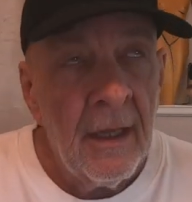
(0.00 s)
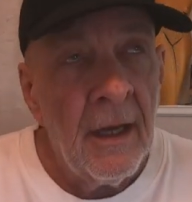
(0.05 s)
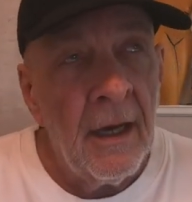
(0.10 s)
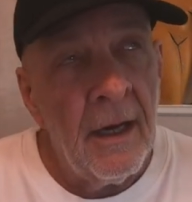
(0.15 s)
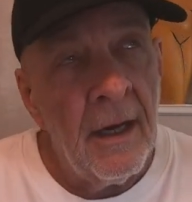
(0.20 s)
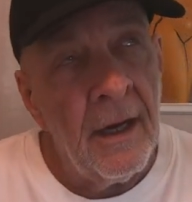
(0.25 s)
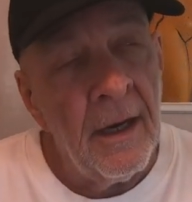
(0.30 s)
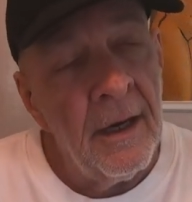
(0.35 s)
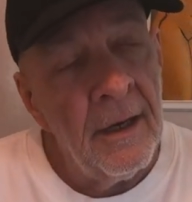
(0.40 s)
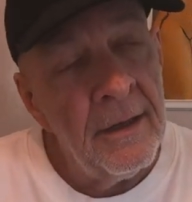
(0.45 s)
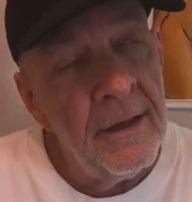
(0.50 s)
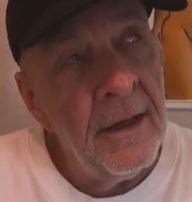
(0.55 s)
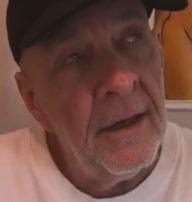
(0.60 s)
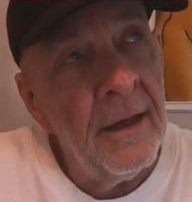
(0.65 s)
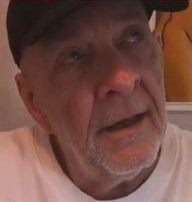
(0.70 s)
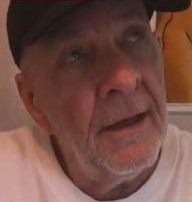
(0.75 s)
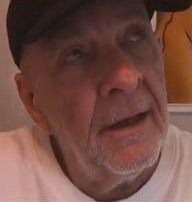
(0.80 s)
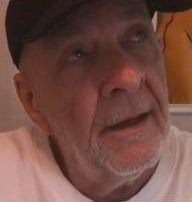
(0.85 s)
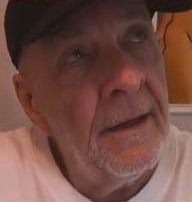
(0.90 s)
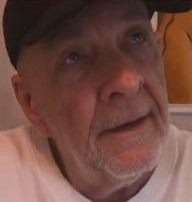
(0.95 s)
uh,
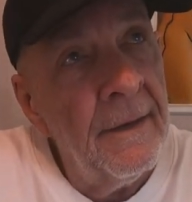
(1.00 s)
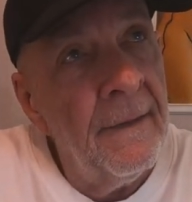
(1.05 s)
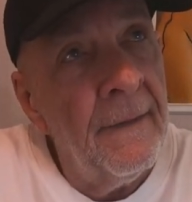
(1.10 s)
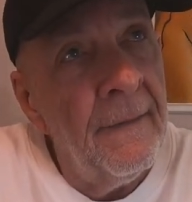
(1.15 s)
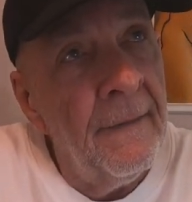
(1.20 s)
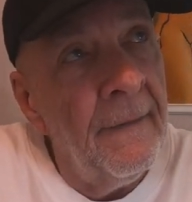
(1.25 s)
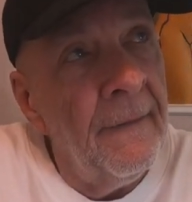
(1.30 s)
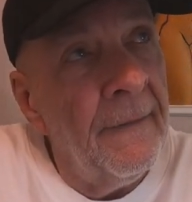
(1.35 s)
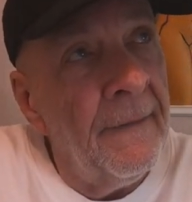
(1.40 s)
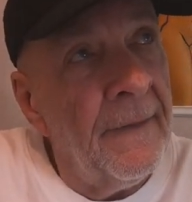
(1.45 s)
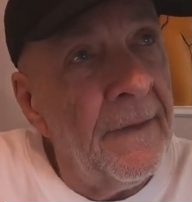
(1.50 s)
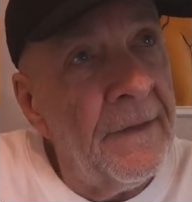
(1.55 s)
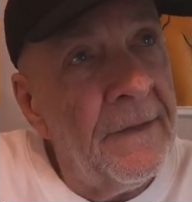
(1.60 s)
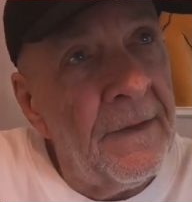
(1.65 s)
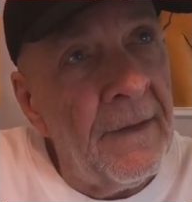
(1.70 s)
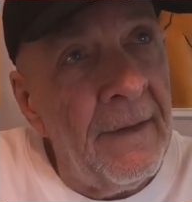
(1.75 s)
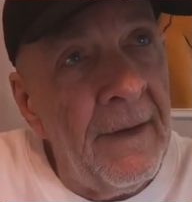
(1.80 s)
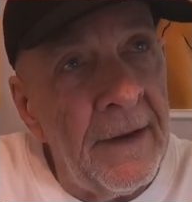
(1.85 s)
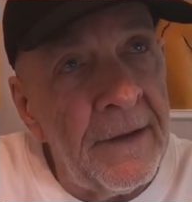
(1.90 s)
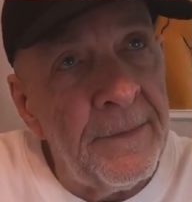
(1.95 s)
the
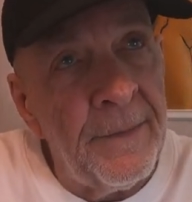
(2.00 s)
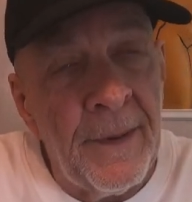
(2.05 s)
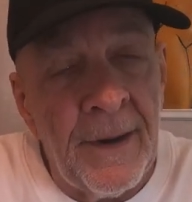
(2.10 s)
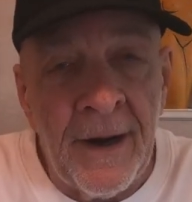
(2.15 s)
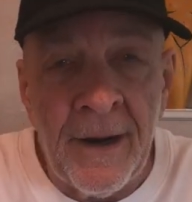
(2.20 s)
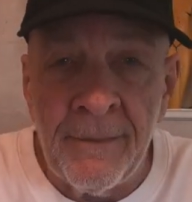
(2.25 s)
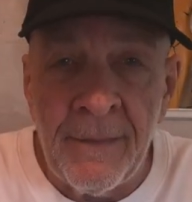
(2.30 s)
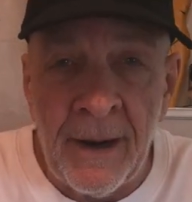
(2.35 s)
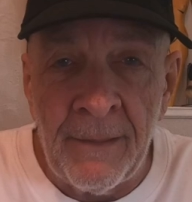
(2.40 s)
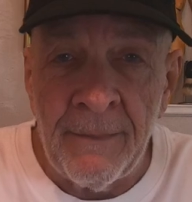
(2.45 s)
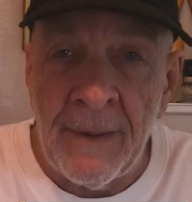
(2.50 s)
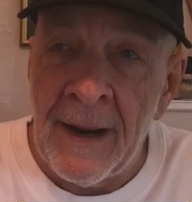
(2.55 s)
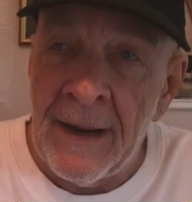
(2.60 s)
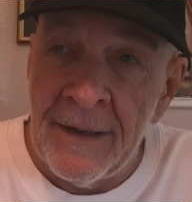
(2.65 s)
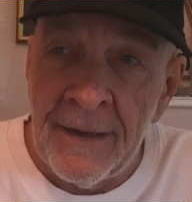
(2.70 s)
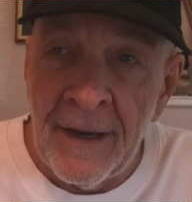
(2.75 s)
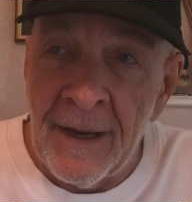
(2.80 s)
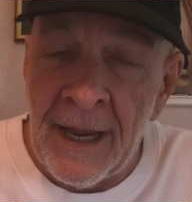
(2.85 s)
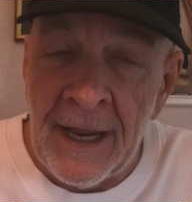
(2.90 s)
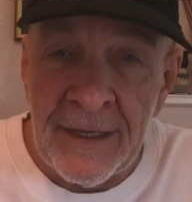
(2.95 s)
Gillette's been on my
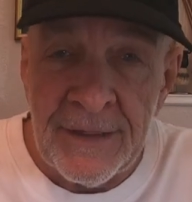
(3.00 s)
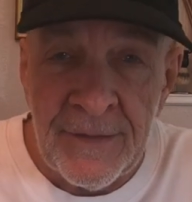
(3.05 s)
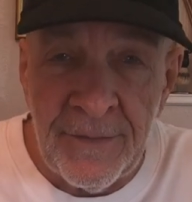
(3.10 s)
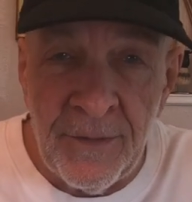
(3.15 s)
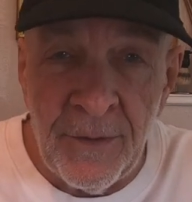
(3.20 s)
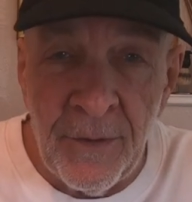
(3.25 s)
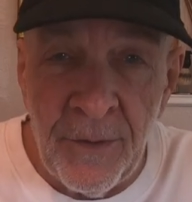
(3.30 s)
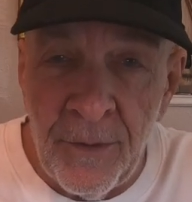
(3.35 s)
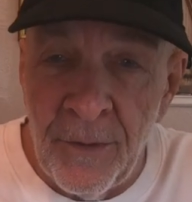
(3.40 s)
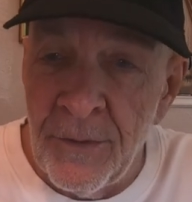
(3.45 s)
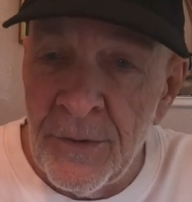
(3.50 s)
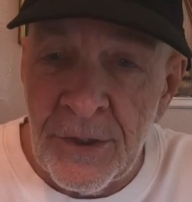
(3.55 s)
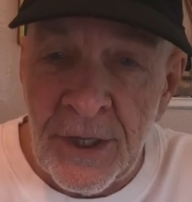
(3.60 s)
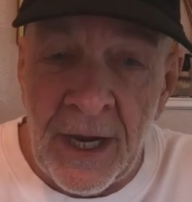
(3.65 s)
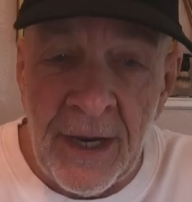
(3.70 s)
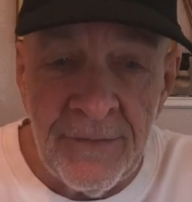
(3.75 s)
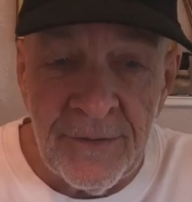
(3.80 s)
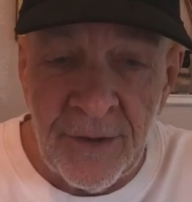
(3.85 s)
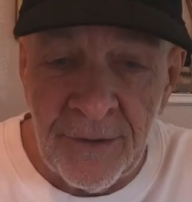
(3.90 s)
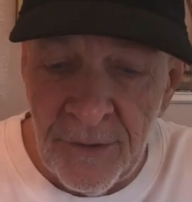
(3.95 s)
mind the last few
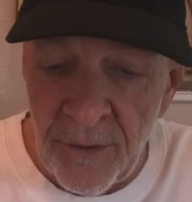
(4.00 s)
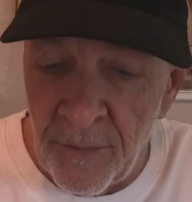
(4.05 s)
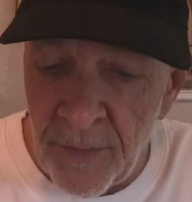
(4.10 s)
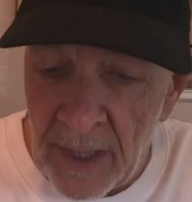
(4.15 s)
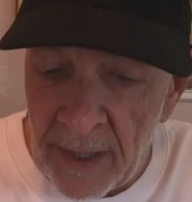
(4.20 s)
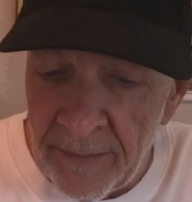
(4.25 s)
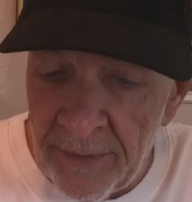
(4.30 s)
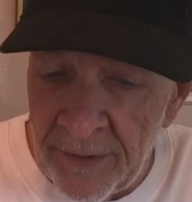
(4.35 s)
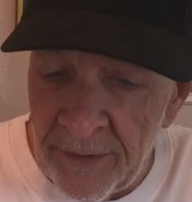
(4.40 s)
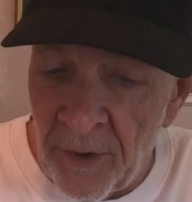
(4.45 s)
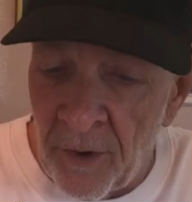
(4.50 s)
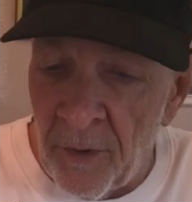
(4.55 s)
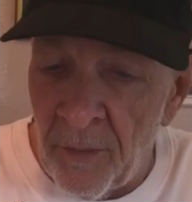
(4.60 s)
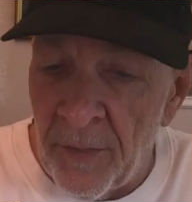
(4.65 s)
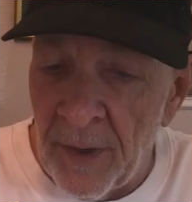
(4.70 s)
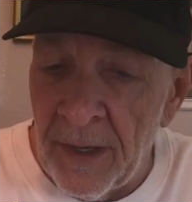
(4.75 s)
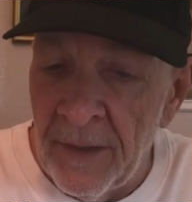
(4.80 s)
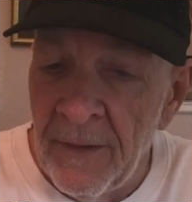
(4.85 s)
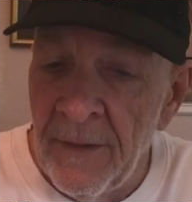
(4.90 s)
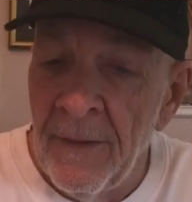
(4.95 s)
shaves, as you probably know,
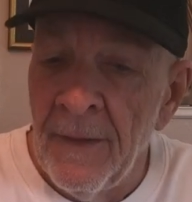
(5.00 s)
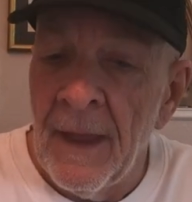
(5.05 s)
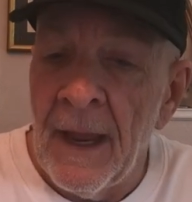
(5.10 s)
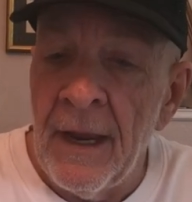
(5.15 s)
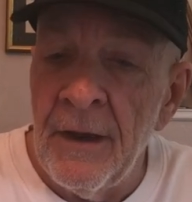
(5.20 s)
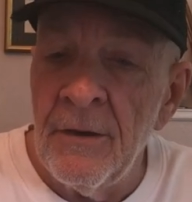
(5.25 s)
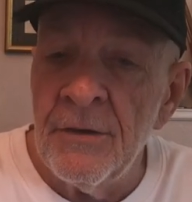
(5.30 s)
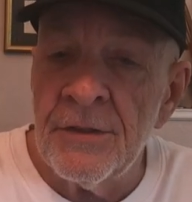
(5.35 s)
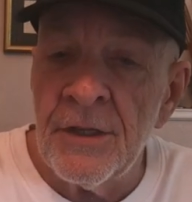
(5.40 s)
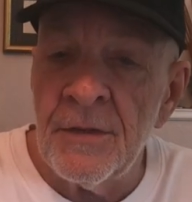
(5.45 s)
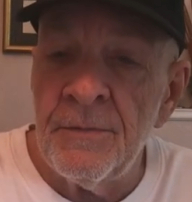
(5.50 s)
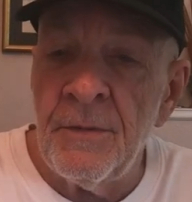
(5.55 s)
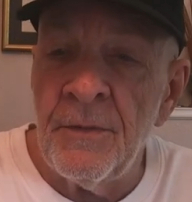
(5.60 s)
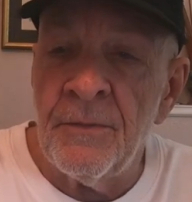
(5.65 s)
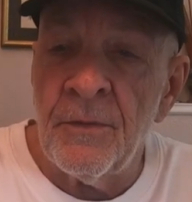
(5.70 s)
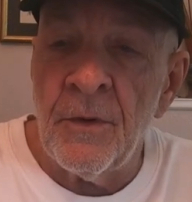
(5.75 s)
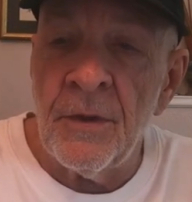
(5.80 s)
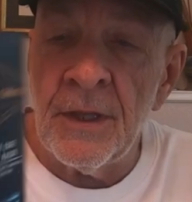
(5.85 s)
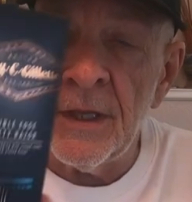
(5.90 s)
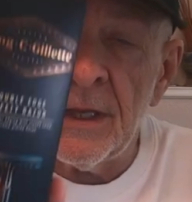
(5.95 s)
but I used this before